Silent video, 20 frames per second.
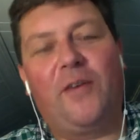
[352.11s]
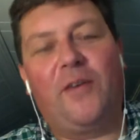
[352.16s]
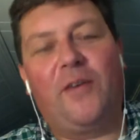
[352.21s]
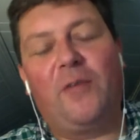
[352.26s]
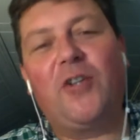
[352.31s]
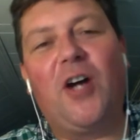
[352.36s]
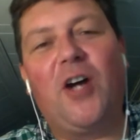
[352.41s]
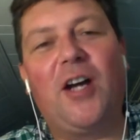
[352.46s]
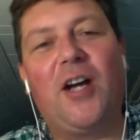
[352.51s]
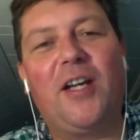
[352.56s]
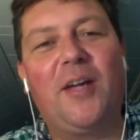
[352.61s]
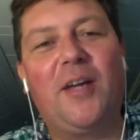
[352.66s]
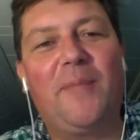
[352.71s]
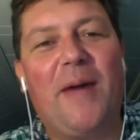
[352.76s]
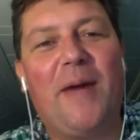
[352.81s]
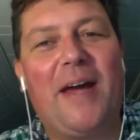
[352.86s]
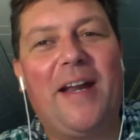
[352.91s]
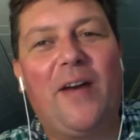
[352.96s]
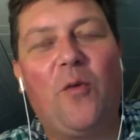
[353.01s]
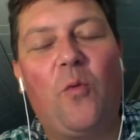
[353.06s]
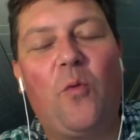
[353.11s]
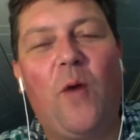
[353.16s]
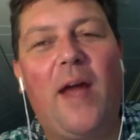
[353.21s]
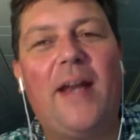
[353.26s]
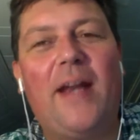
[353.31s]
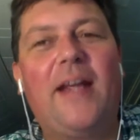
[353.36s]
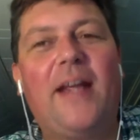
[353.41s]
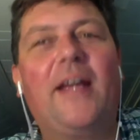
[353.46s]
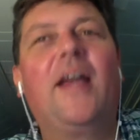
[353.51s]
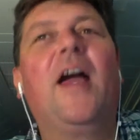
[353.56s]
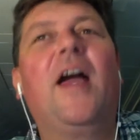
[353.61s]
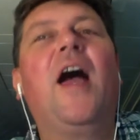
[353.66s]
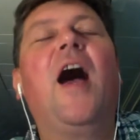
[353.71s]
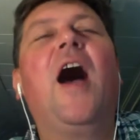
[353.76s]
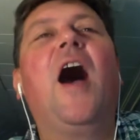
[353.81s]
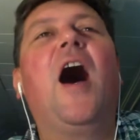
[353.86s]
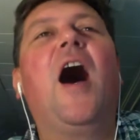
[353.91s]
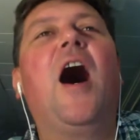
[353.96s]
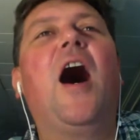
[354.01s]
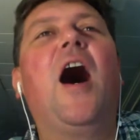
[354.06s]
They were talking about at a wedding
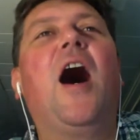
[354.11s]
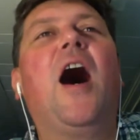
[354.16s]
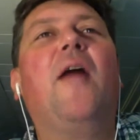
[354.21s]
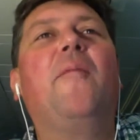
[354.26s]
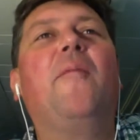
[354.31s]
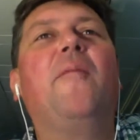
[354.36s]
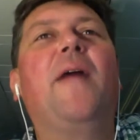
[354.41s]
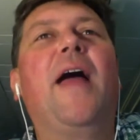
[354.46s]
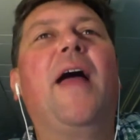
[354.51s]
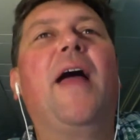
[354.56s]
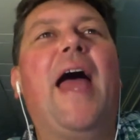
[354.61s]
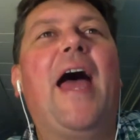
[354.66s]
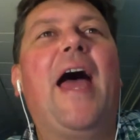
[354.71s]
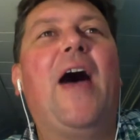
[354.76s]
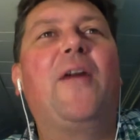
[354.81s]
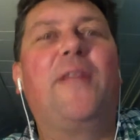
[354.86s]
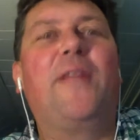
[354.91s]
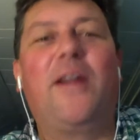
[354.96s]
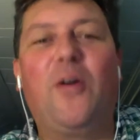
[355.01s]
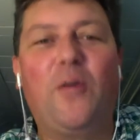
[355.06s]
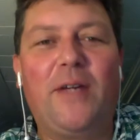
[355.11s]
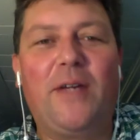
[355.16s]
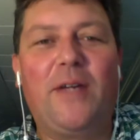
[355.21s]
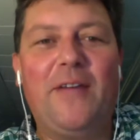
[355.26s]
how they don't